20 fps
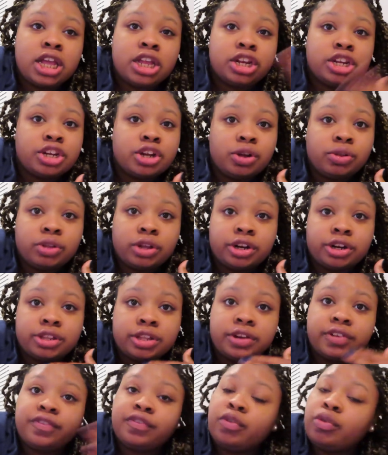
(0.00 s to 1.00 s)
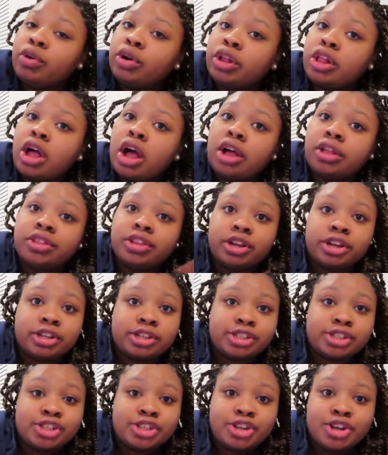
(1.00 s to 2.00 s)
no later than 4 o'clock, there
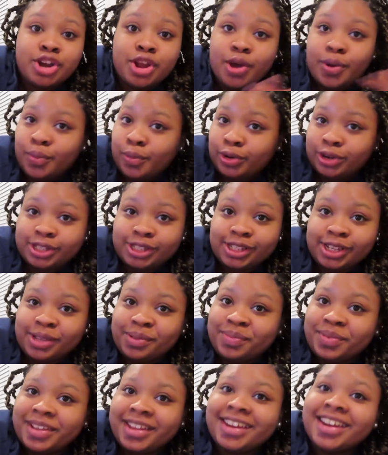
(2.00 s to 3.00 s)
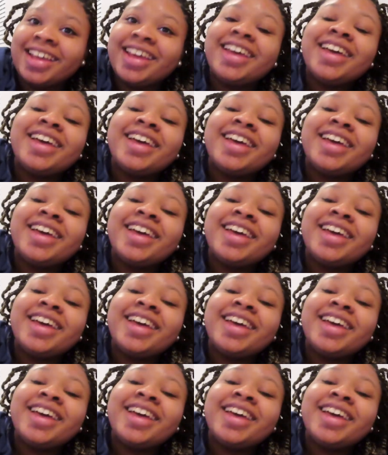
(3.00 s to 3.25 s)
is no more sleeping.